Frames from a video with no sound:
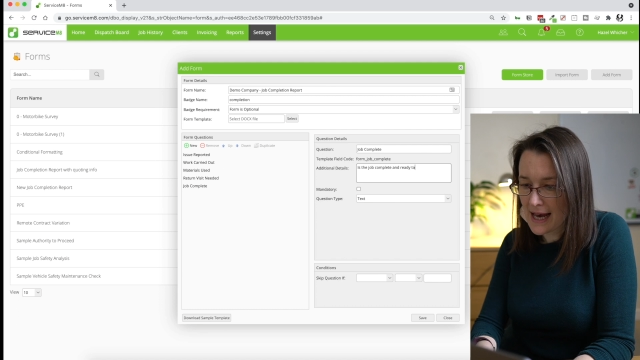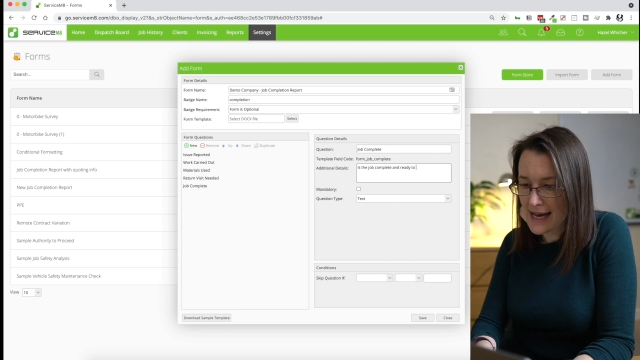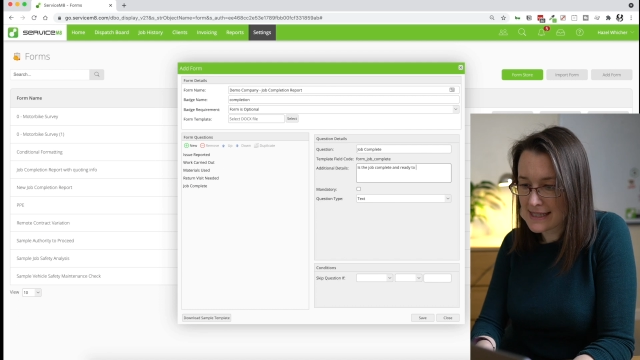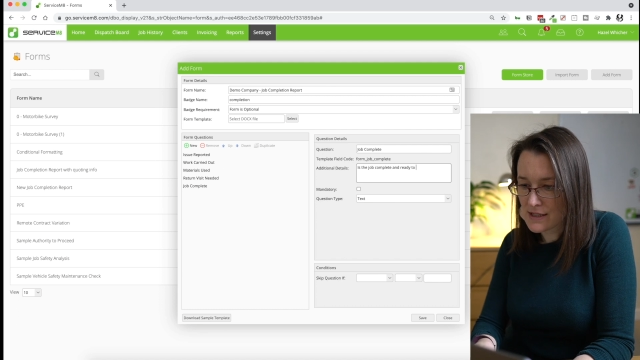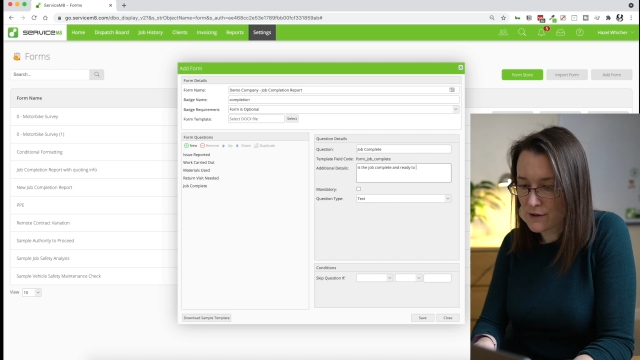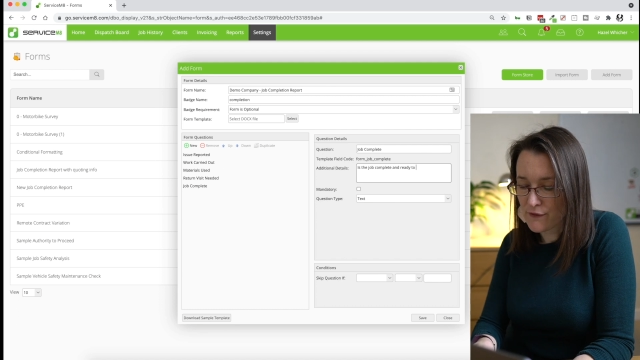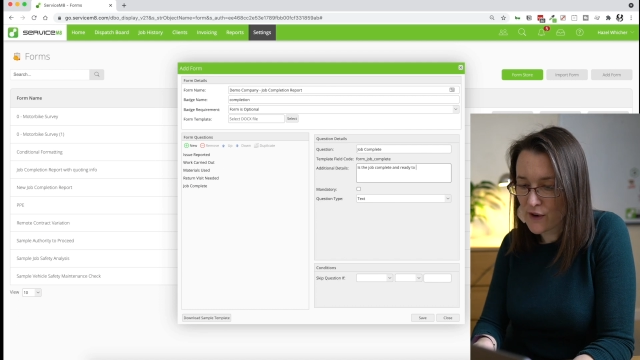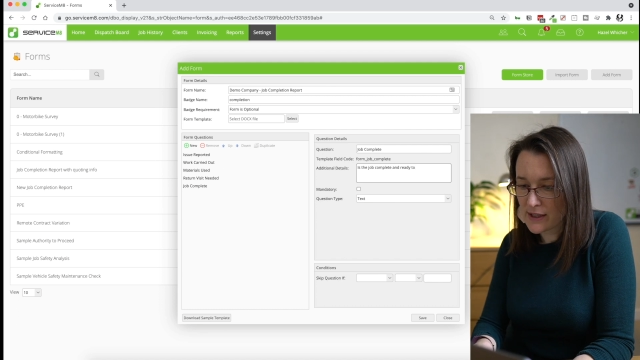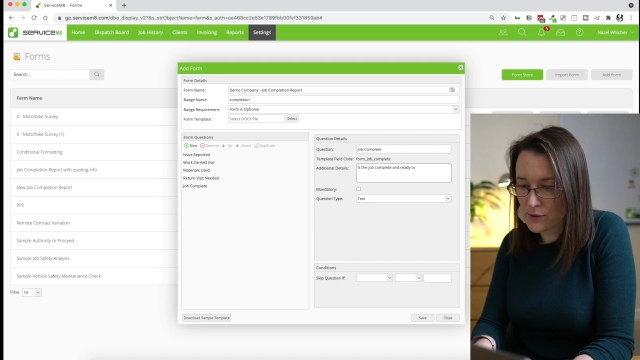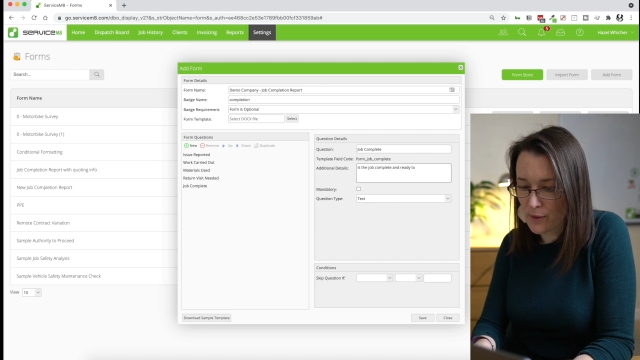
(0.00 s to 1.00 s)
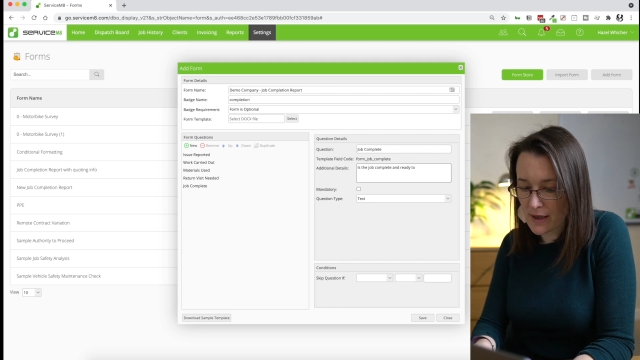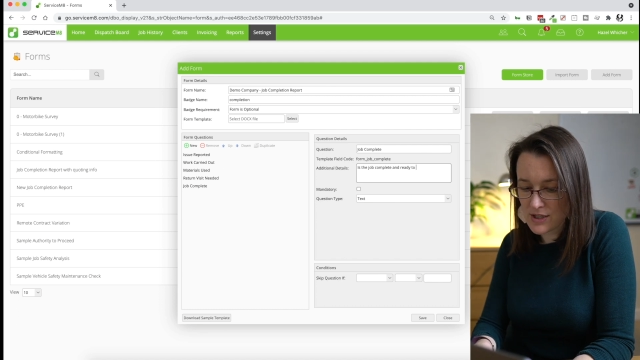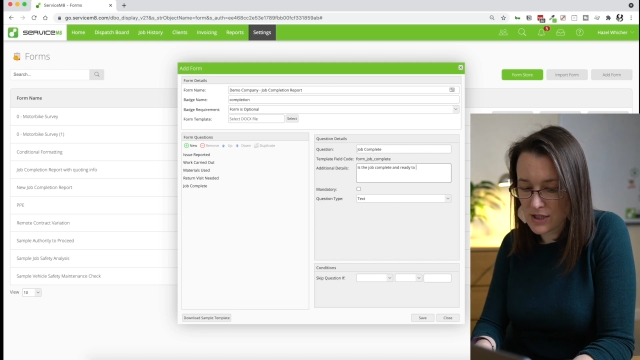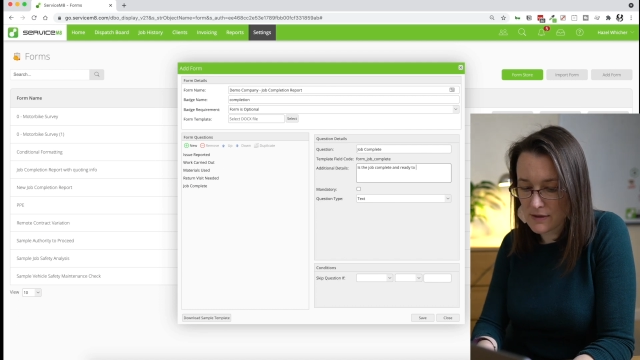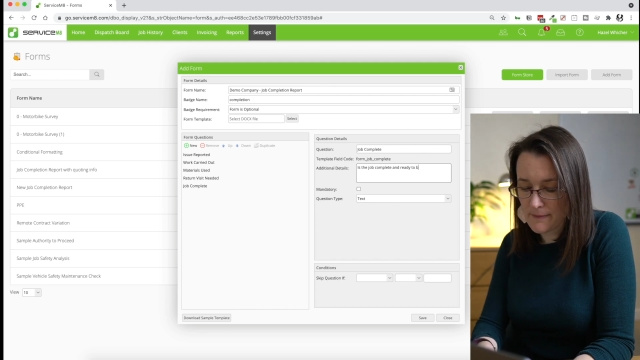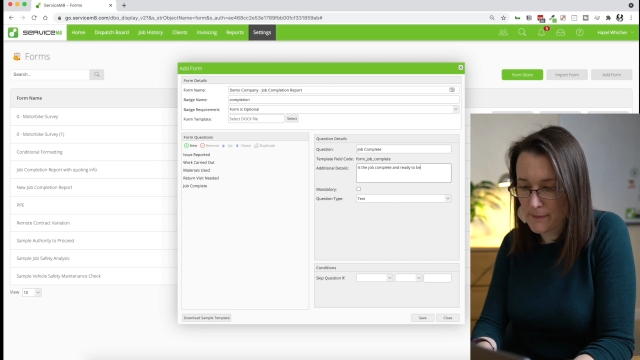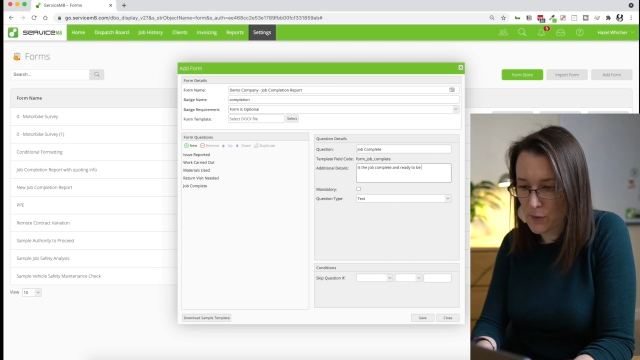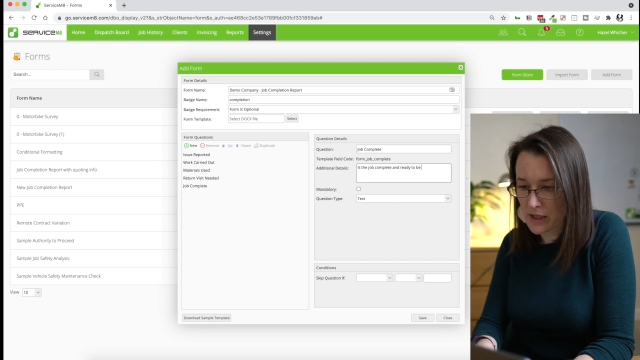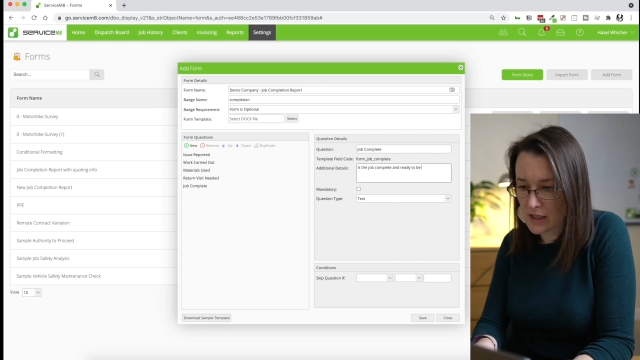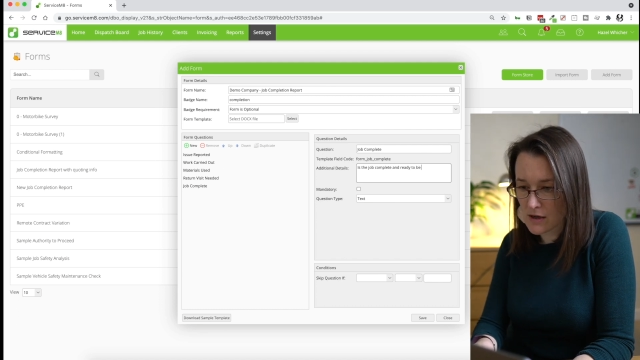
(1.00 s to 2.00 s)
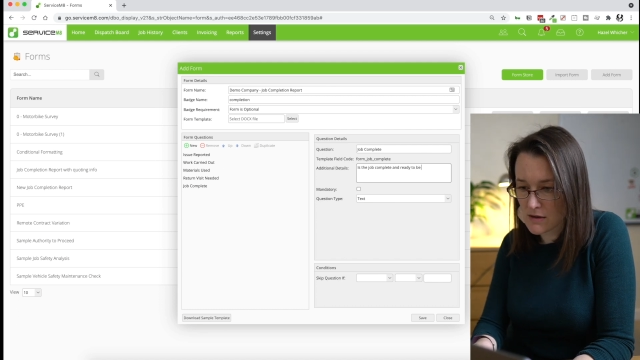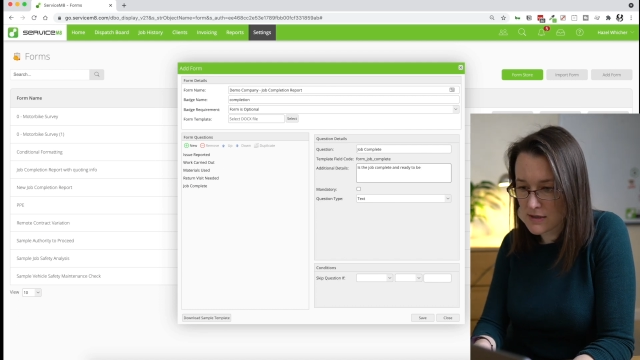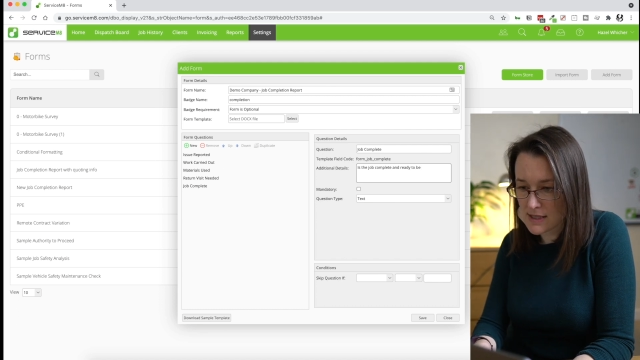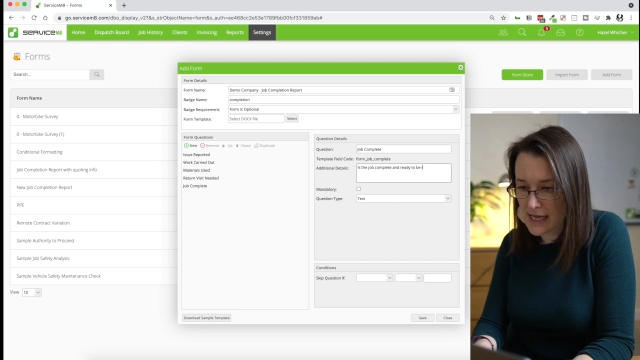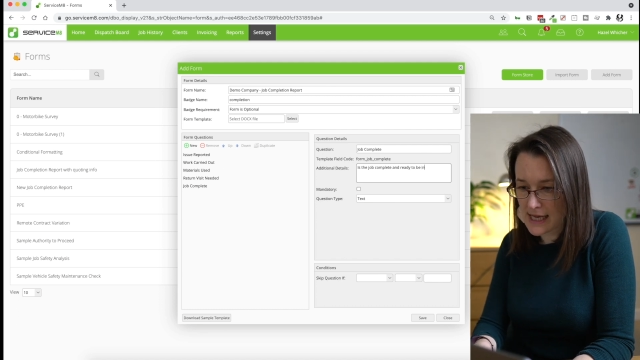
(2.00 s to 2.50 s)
And the final question we're going to ask